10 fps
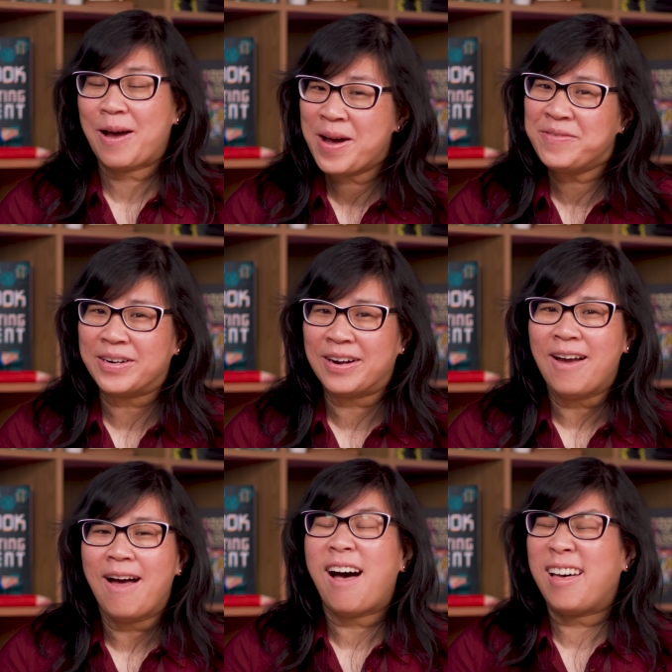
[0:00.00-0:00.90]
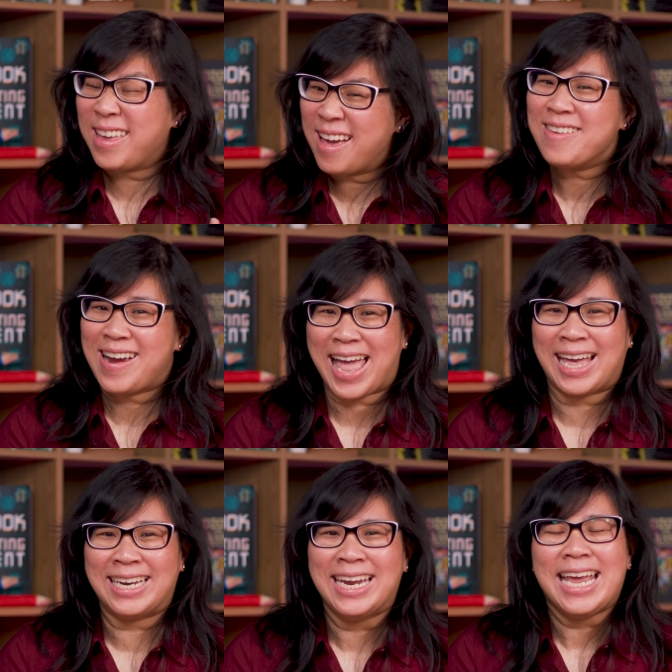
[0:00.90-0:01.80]
However, on the other
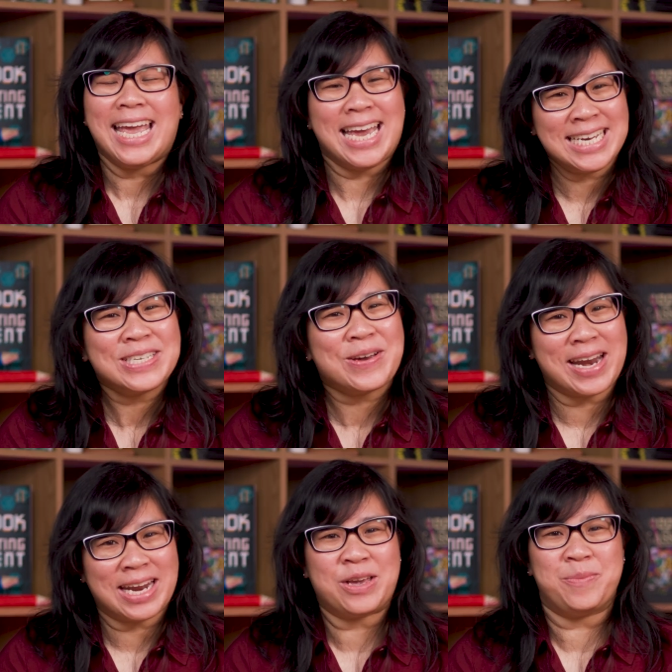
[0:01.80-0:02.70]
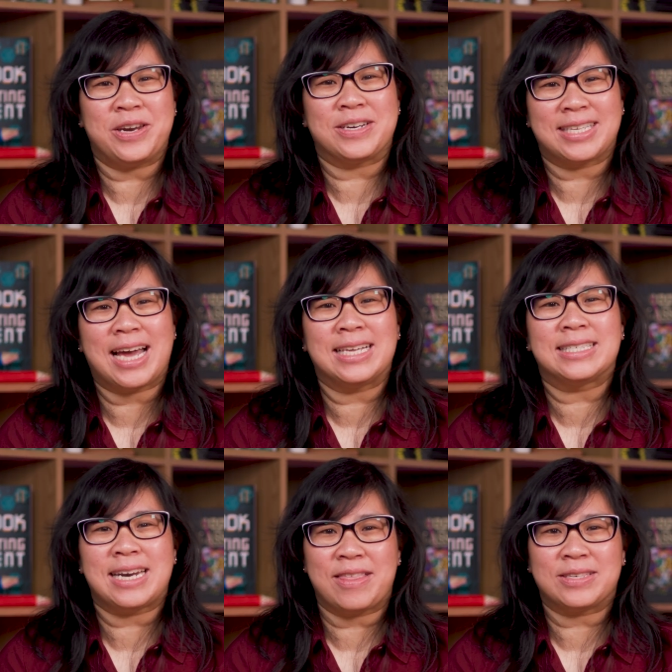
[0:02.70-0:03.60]
hand, integrating computer
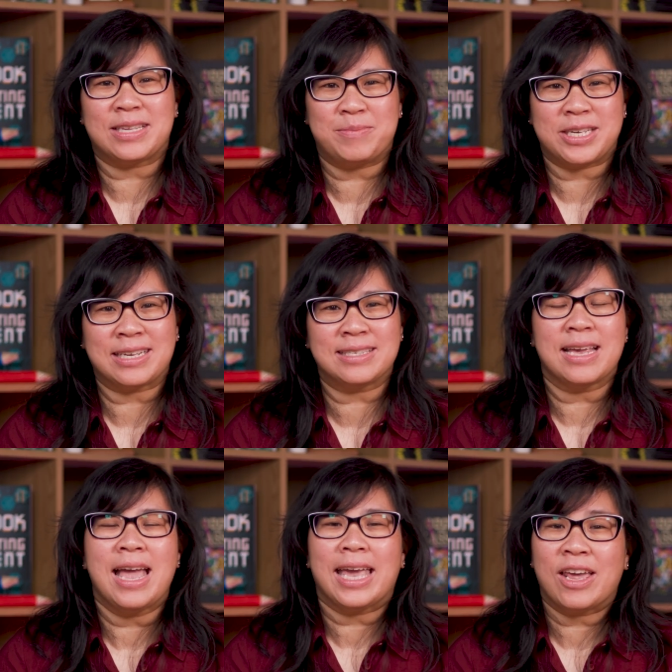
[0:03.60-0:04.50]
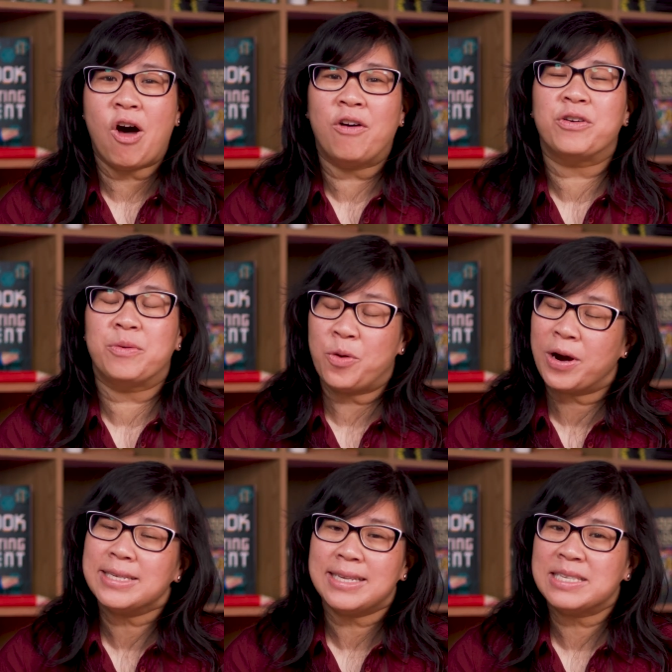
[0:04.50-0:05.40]
science and other subjects can offer a more
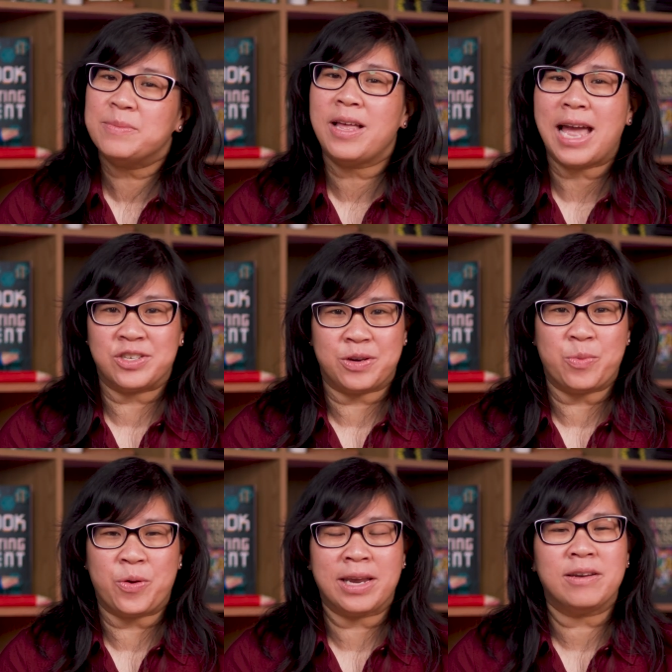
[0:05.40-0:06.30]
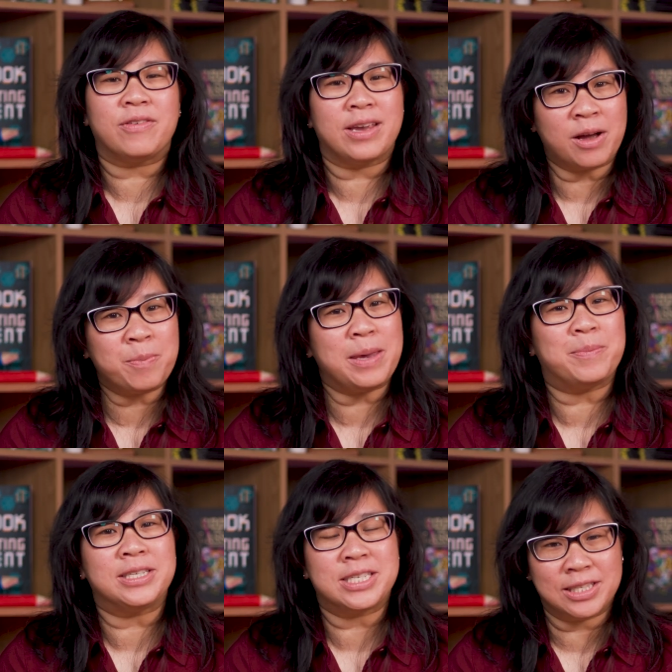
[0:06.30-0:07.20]
accessible entry point for young
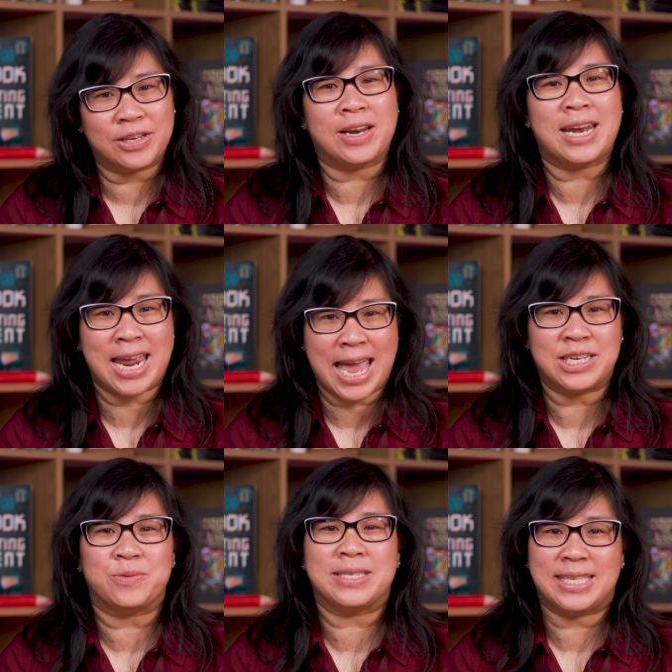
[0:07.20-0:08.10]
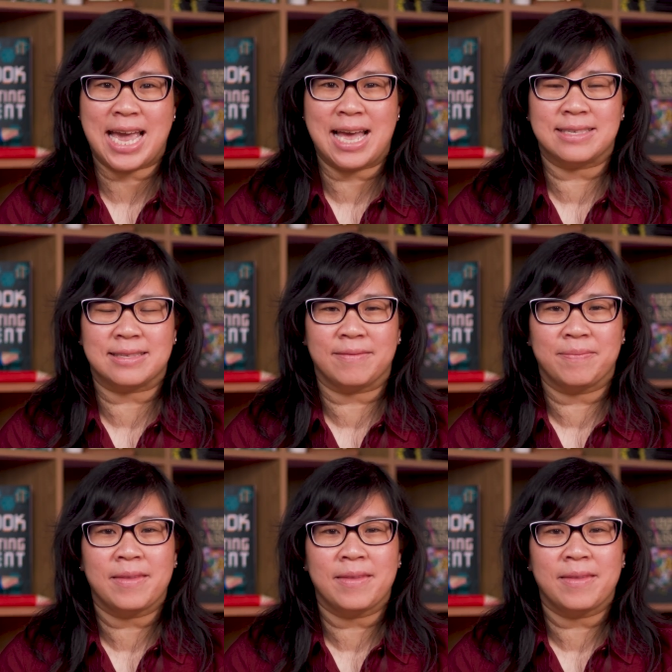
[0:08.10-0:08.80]
people to learn and engage with CS,